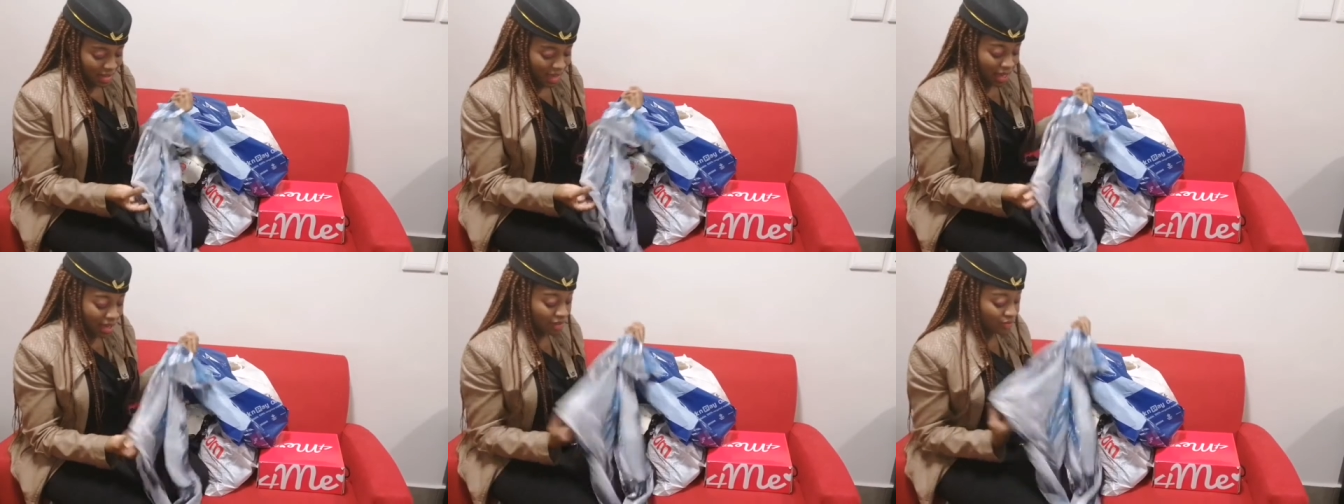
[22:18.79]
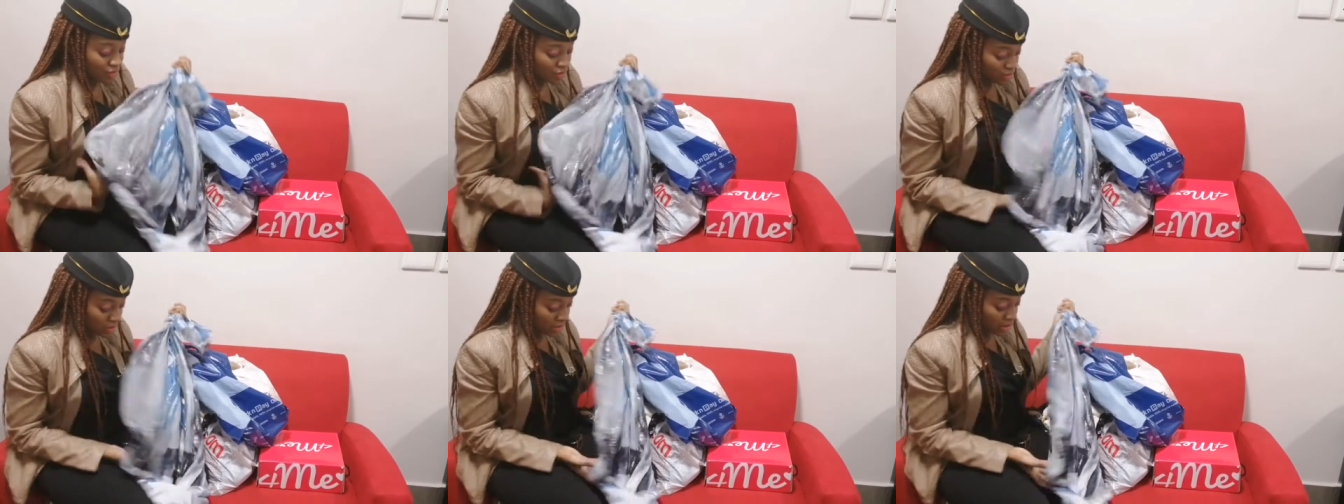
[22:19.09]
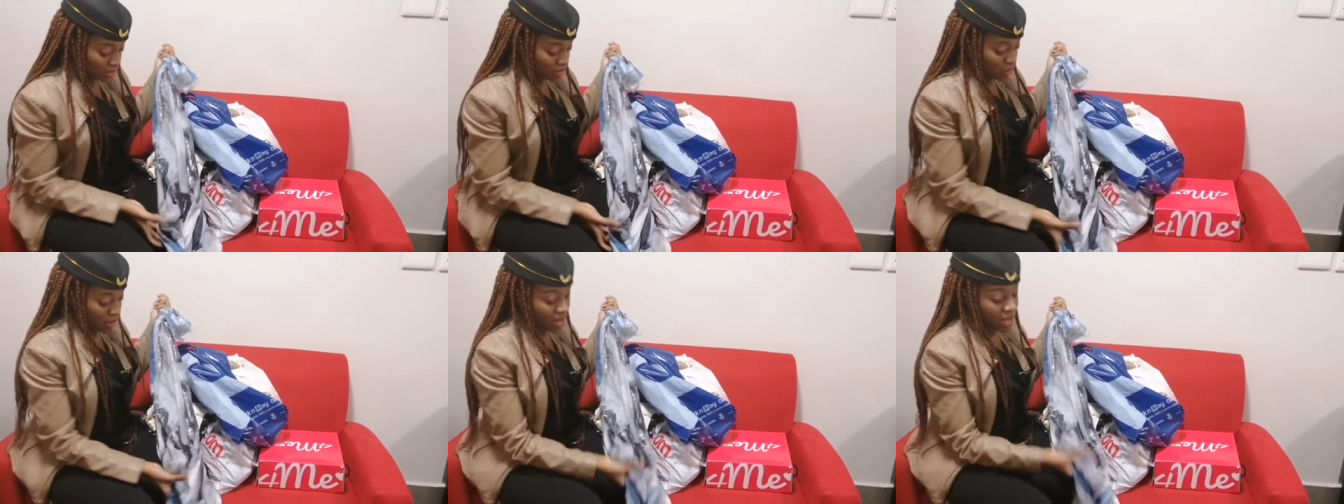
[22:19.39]
I have a
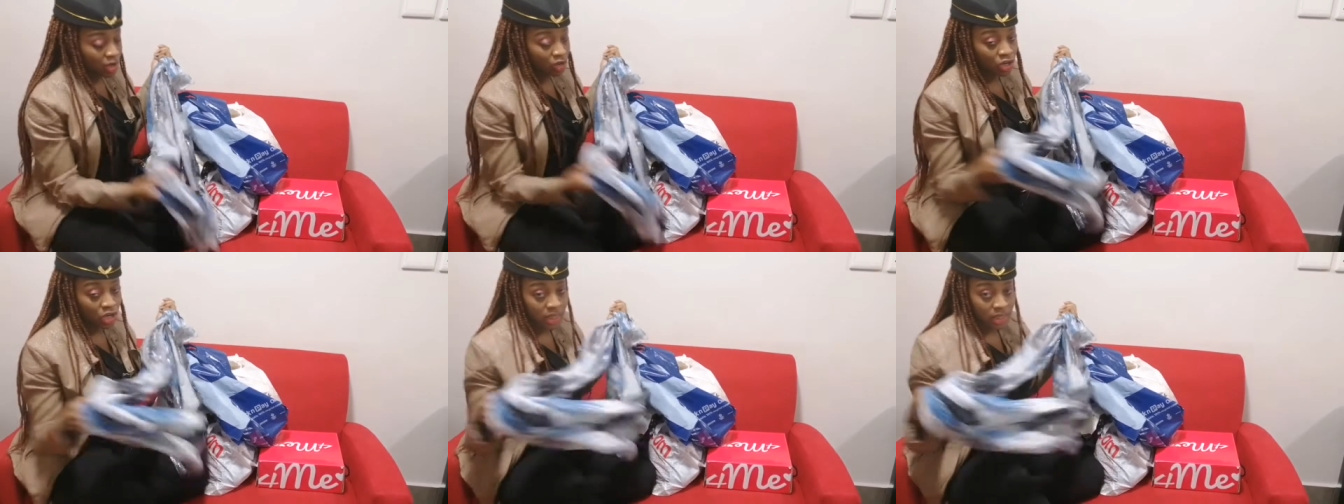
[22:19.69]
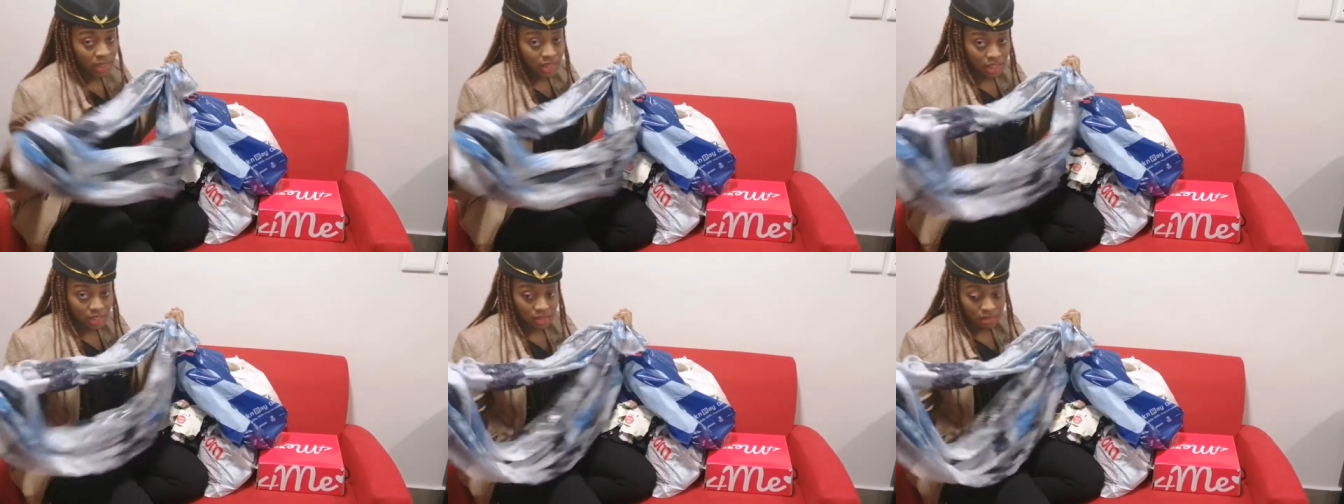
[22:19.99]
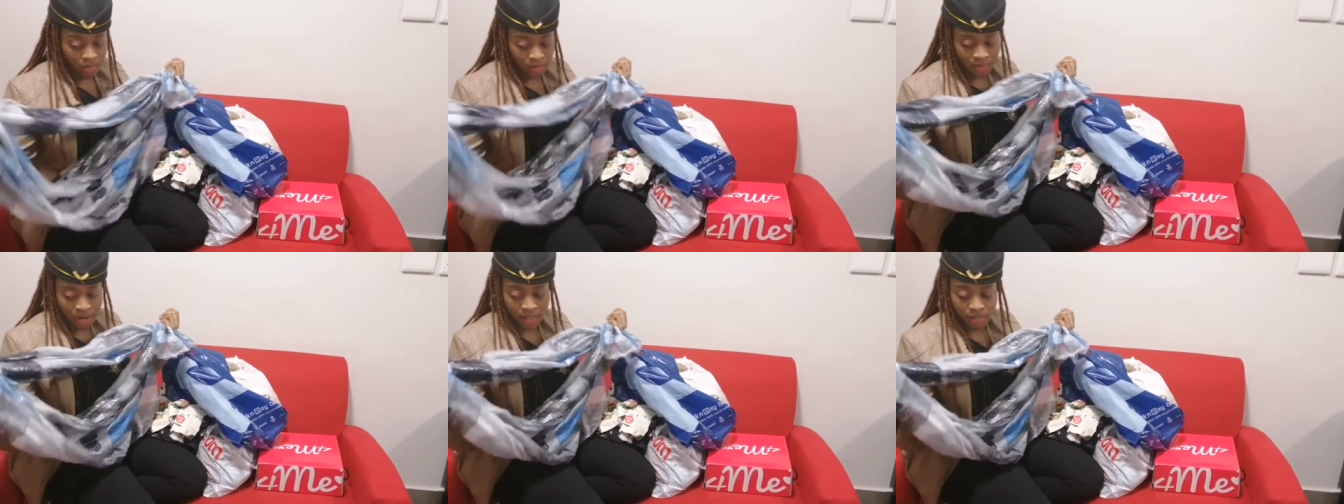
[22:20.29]
reason why I got
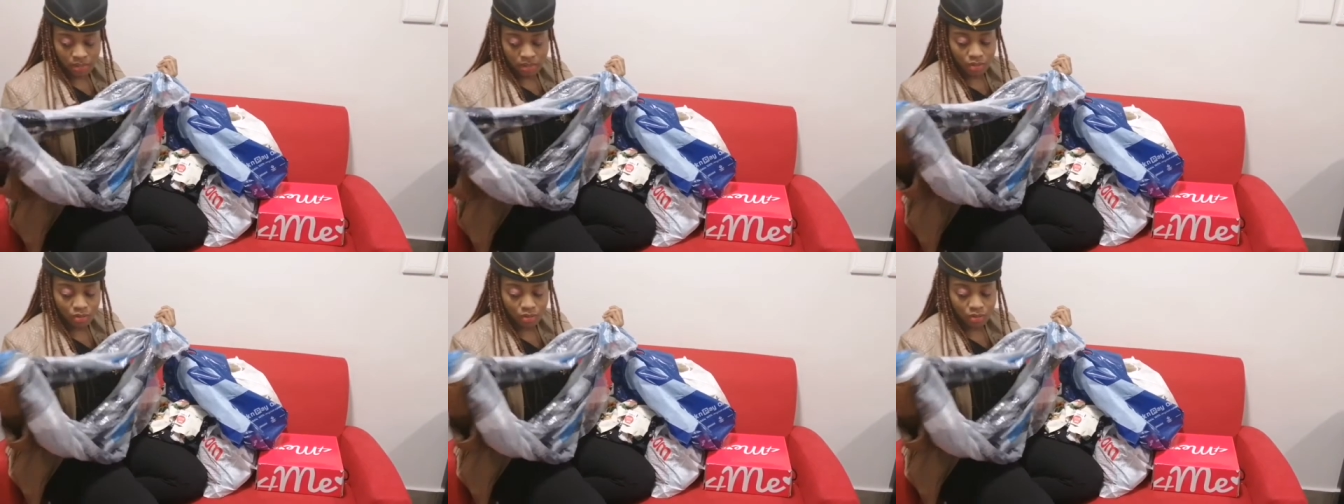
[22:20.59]
this, right?